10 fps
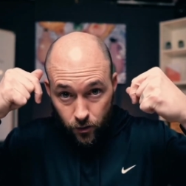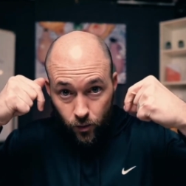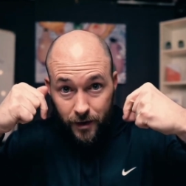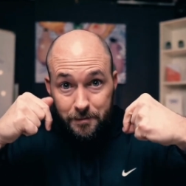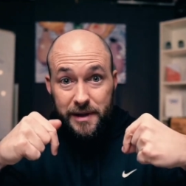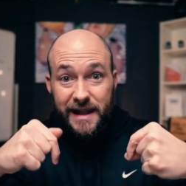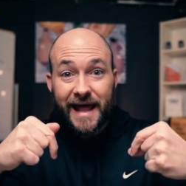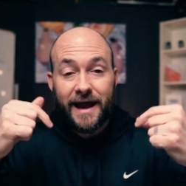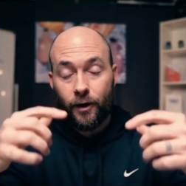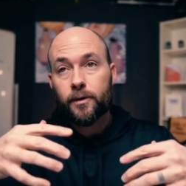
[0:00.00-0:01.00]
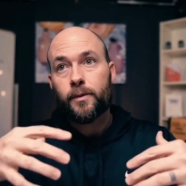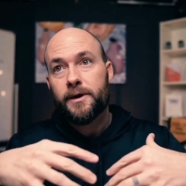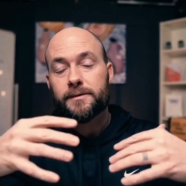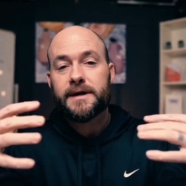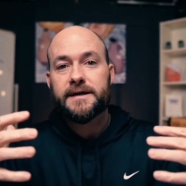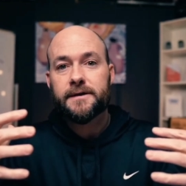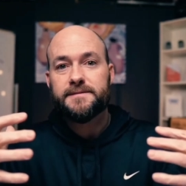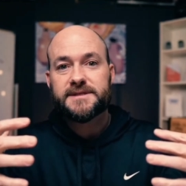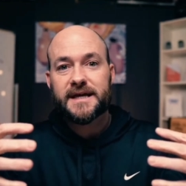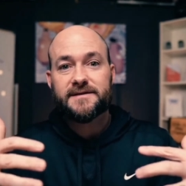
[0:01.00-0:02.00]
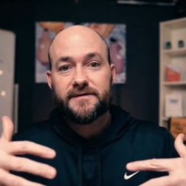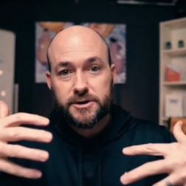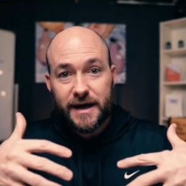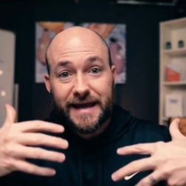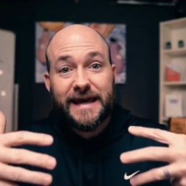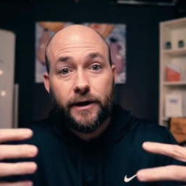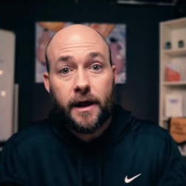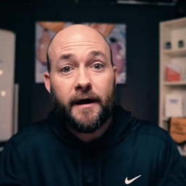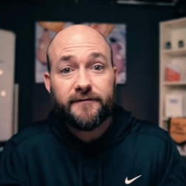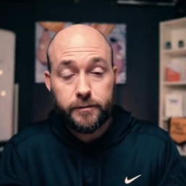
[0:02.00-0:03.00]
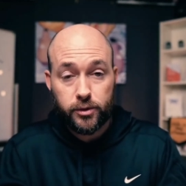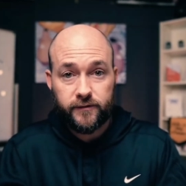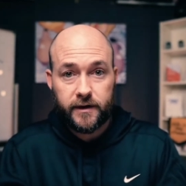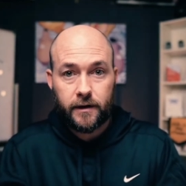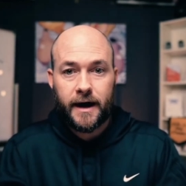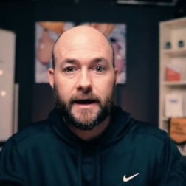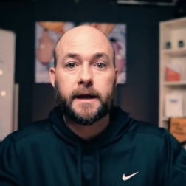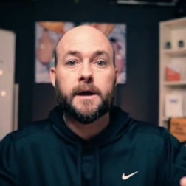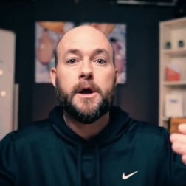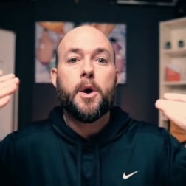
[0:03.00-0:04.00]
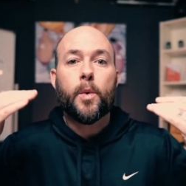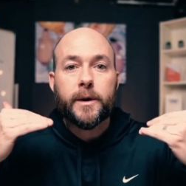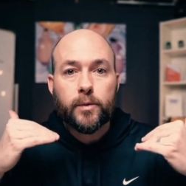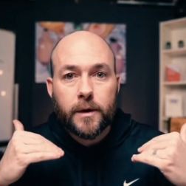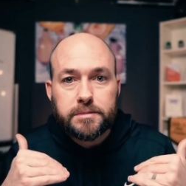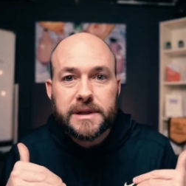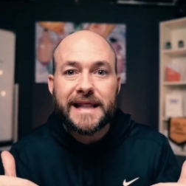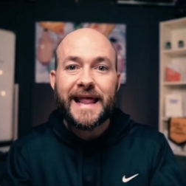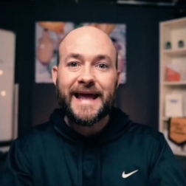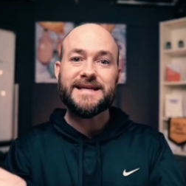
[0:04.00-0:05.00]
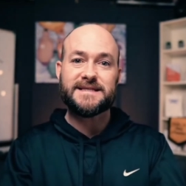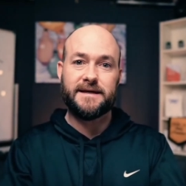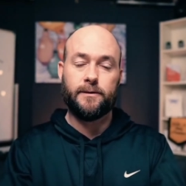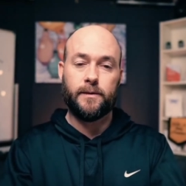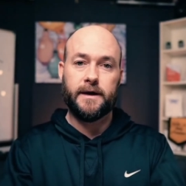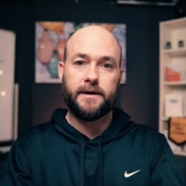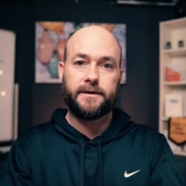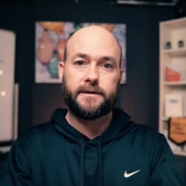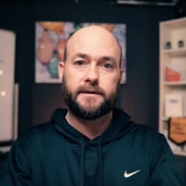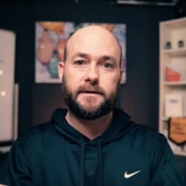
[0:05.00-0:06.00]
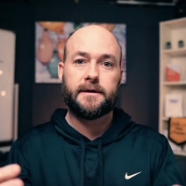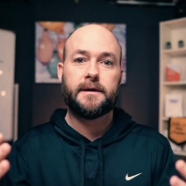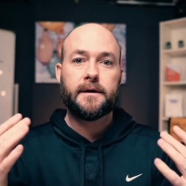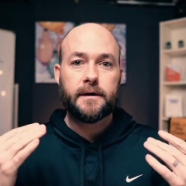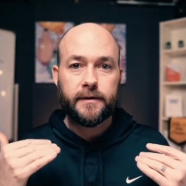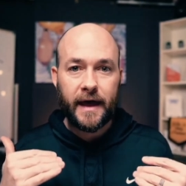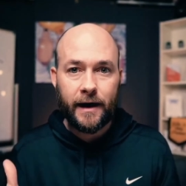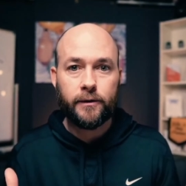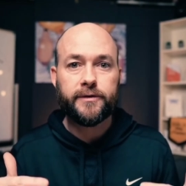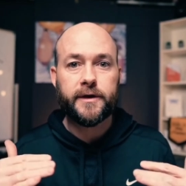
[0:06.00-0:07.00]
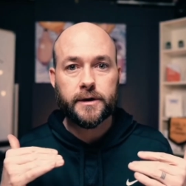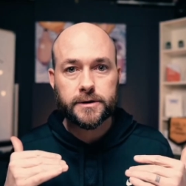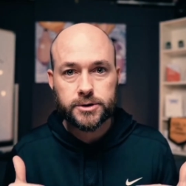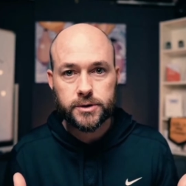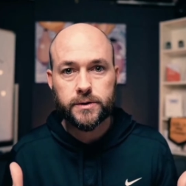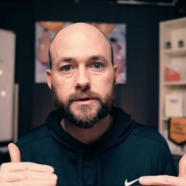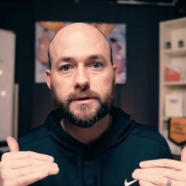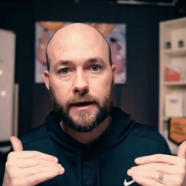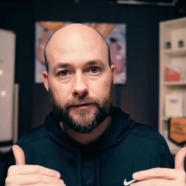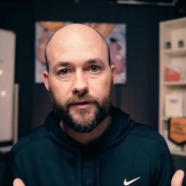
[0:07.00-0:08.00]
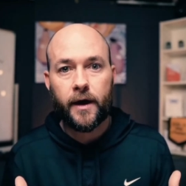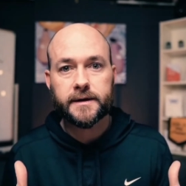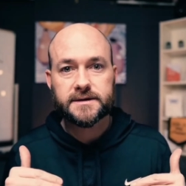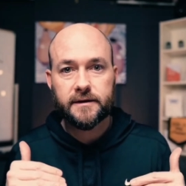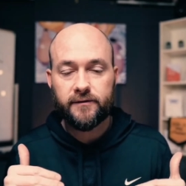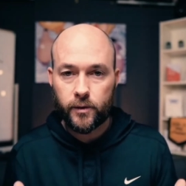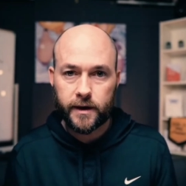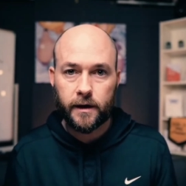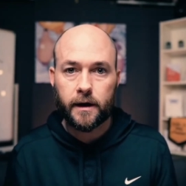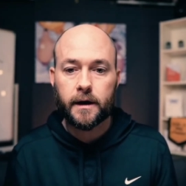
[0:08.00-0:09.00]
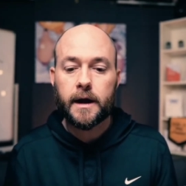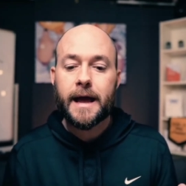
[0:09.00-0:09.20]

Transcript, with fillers: Replace, or we don't need to obsessively try to kill off the proving or hiding. We replace it with the healthier truth and thoughts of who we are.